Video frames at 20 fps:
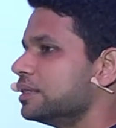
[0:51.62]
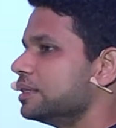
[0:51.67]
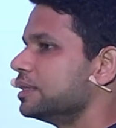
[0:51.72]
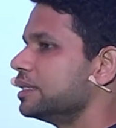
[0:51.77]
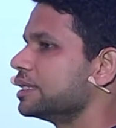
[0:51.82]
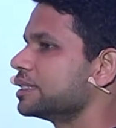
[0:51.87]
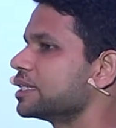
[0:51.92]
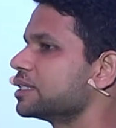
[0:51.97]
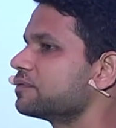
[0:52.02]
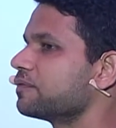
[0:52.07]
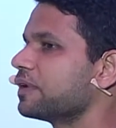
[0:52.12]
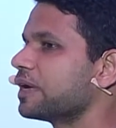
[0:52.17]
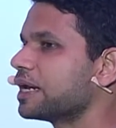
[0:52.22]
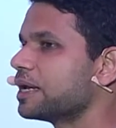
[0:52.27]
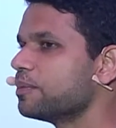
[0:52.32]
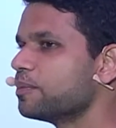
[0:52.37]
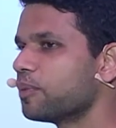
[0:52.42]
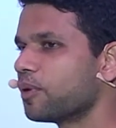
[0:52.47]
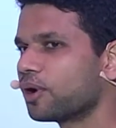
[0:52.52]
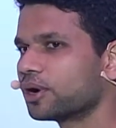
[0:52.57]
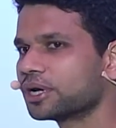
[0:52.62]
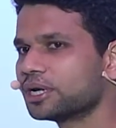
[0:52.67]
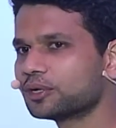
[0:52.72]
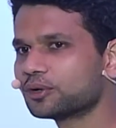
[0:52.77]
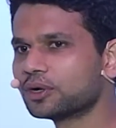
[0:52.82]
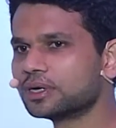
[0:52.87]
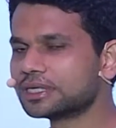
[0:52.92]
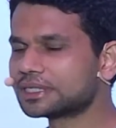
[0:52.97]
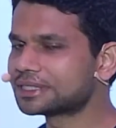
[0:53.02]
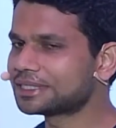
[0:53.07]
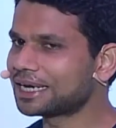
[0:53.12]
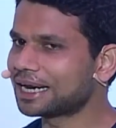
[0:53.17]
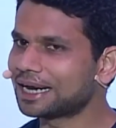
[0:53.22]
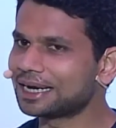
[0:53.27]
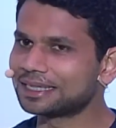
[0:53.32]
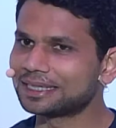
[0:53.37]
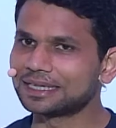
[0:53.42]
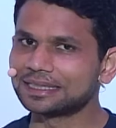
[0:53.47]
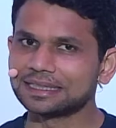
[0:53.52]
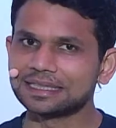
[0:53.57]
This is very important to
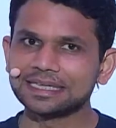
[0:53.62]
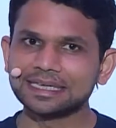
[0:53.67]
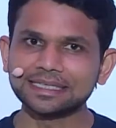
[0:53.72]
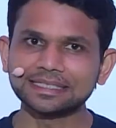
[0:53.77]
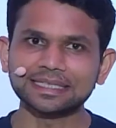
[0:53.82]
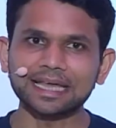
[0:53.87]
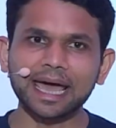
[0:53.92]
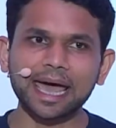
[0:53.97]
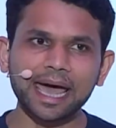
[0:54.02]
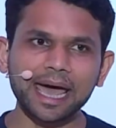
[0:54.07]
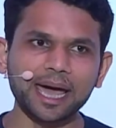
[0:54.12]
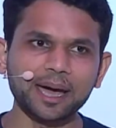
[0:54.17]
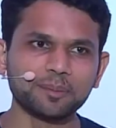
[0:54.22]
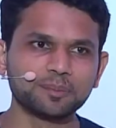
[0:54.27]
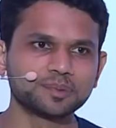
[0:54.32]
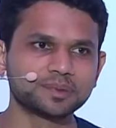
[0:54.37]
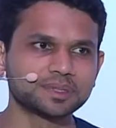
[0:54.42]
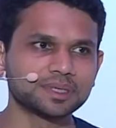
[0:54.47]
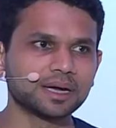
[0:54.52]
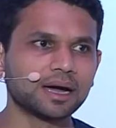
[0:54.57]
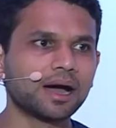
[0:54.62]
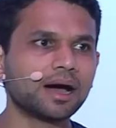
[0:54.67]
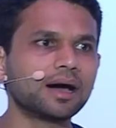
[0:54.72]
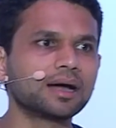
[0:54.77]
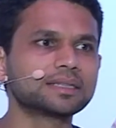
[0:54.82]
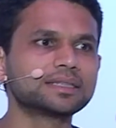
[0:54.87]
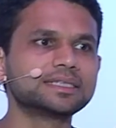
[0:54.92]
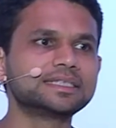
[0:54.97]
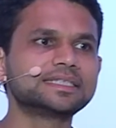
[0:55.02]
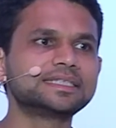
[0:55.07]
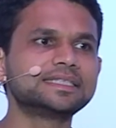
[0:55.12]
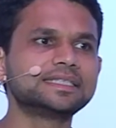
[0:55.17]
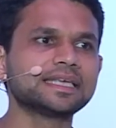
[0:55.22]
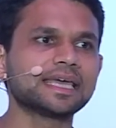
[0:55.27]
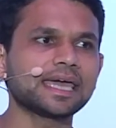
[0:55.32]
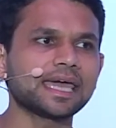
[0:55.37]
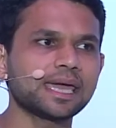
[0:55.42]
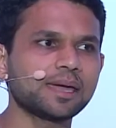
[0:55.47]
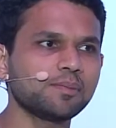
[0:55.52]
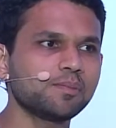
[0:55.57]
understand that these apps are the
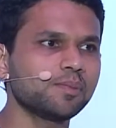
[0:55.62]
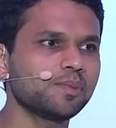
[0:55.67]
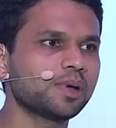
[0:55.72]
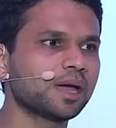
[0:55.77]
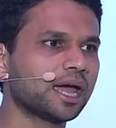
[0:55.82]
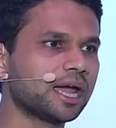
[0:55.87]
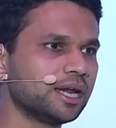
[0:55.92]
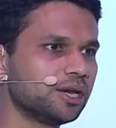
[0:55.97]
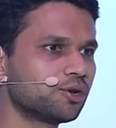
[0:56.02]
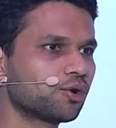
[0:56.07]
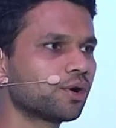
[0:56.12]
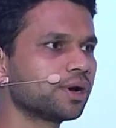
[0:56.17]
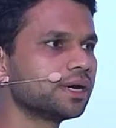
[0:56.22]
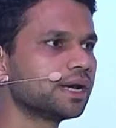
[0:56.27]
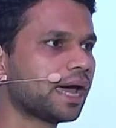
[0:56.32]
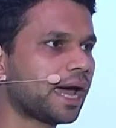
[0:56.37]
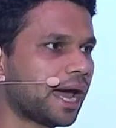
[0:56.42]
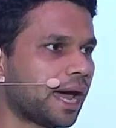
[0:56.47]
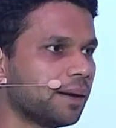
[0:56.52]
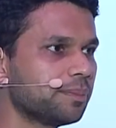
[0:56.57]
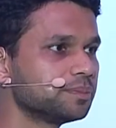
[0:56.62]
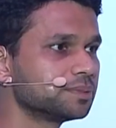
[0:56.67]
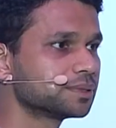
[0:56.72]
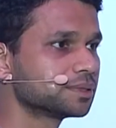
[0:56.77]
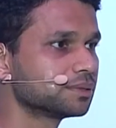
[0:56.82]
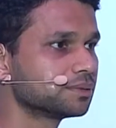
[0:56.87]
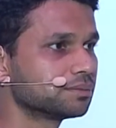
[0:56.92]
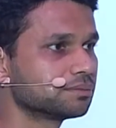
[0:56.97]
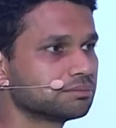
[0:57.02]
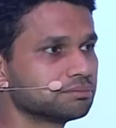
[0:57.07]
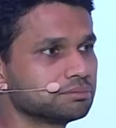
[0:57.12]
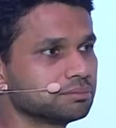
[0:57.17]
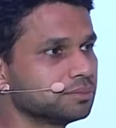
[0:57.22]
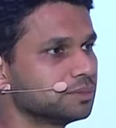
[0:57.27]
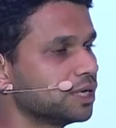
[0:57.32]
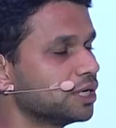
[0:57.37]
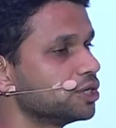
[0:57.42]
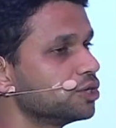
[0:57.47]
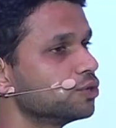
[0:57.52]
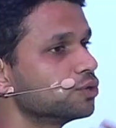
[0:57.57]
same Android apps
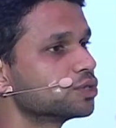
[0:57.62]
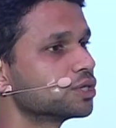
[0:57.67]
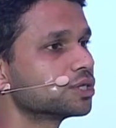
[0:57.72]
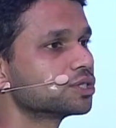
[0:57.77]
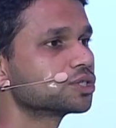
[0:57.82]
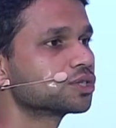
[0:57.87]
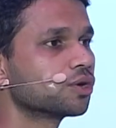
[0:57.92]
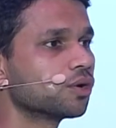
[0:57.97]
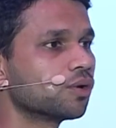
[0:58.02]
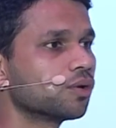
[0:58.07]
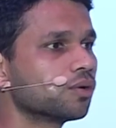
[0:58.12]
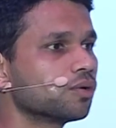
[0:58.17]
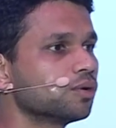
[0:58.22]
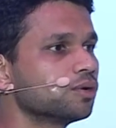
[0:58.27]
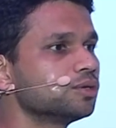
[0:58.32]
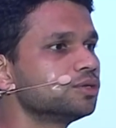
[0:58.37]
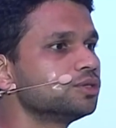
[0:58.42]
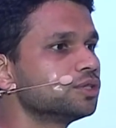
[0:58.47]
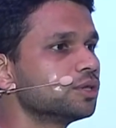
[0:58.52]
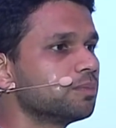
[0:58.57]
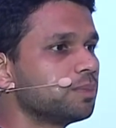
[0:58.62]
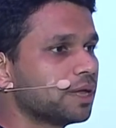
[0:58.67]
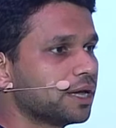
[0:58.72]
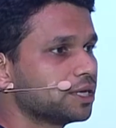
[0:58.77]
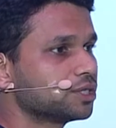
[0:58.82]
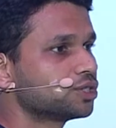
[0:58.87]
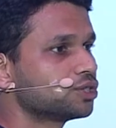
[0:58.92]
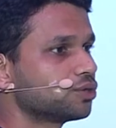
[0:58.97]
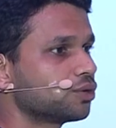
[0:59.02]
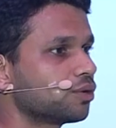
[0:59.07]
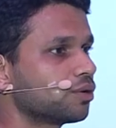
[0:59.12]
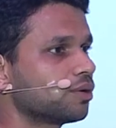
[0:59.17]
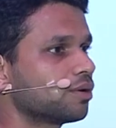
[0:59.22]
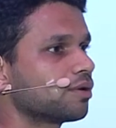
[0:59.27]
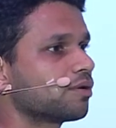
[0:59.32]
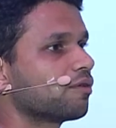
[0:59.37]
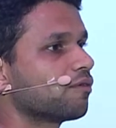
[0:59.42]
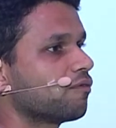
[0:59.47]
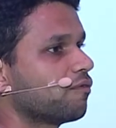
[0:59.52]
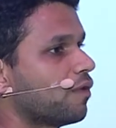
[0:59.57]
that users go to the Play Store,
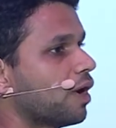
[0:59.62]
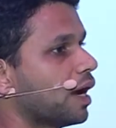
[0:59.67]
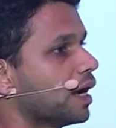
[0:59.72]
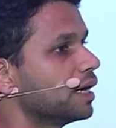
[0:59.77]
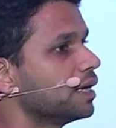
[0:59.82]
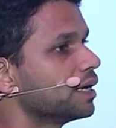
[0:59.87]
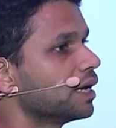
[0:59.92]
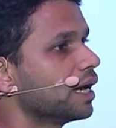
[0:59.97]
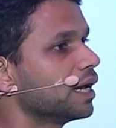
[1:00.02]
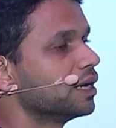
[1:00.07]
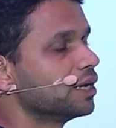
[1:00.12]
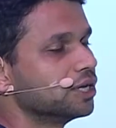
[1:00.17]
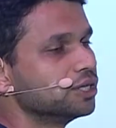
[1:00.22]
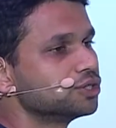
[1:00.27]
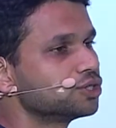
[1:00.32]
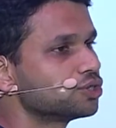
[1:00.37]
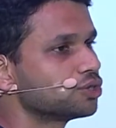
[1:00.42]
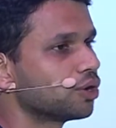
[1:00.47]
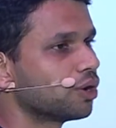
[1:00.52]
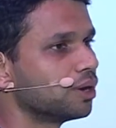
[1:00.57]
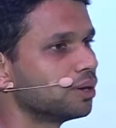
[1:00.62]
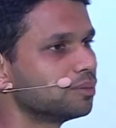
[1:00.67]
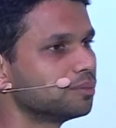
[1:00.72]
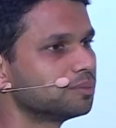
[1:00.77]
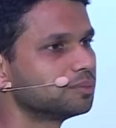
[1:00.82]
find, and install.